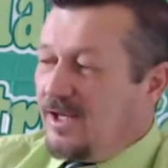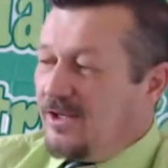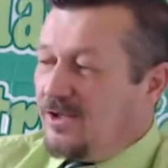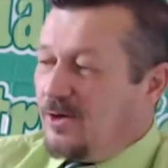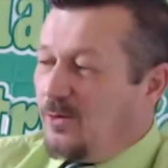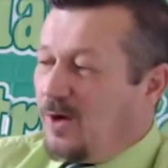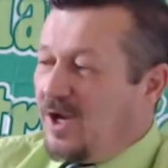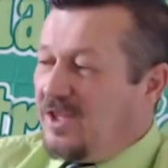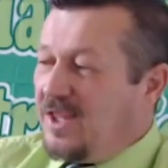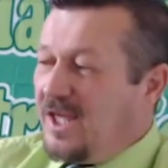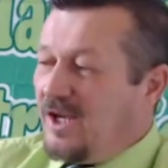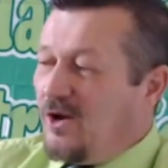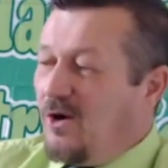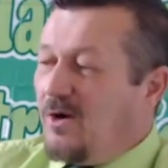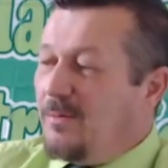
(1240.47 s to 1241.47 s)
the way they
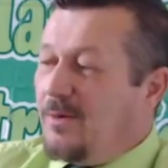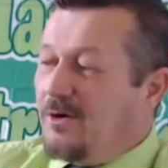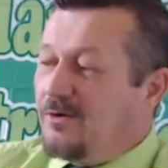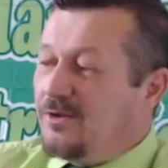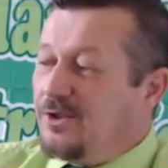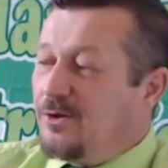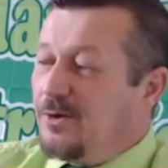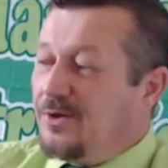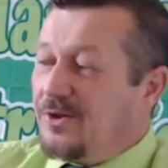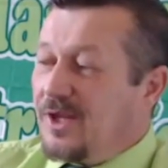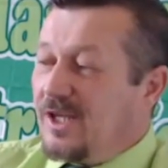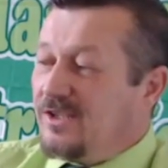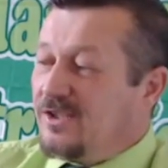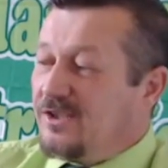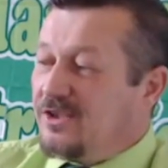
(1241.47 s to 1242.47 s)
go about doing
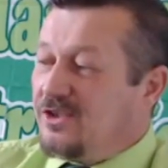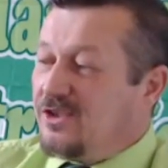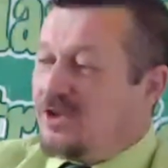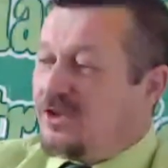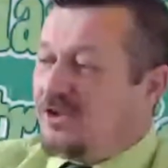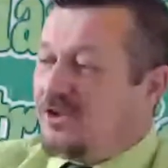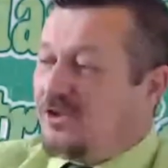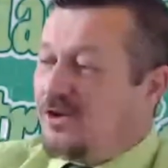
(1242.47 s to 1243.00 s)
things is just